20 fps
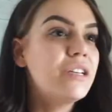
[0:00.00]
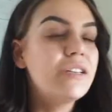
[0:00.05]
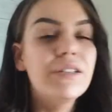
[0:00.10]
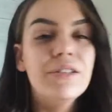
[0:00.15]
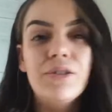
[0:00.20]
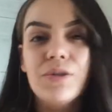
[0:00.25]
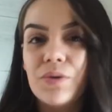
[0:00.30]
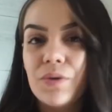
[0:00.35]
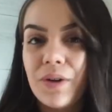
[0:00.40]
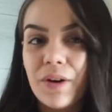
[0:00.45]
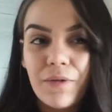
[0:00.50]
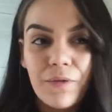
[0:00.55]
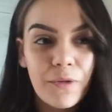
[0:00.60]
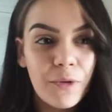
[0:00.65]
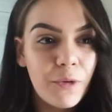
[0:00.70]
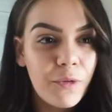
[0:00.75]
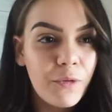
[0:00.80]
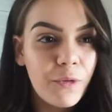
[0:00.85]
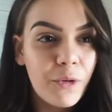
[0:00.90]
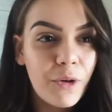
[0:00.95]
do a full
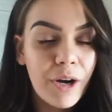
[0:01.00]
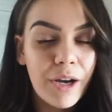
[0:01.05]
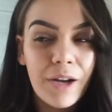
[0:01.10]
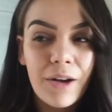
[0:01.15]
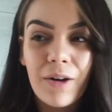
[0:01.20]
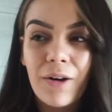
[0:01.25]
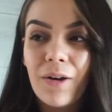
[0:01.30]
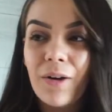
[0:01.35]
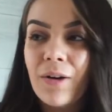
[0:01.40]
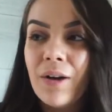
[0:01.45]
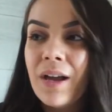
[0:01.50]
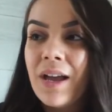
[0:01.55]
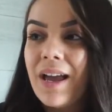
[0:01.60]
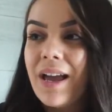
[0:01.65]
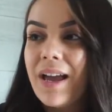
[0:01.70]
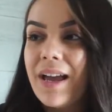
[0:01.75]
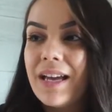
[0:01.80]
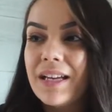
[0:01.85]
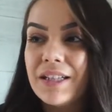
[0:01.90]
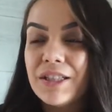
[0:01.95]
foil
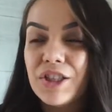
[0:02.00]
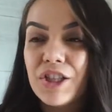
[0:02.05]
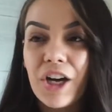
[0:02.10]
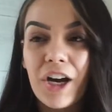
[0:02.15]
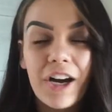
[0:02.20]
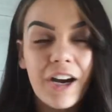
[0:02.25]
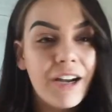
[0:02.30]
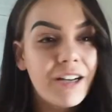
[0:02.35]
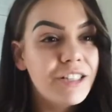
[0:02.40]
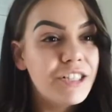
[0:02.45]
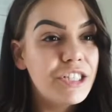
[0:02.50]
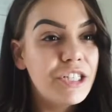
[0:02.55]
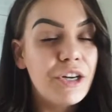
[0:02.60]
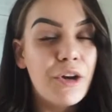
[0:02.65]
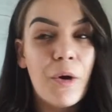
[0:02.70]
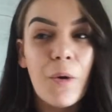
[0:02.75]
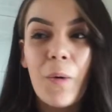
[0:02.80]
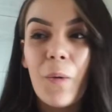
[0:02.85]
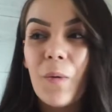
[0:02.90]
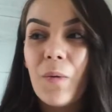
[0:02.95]
and charge, you
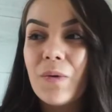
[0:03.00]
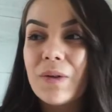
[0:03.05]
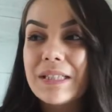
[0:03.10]
know,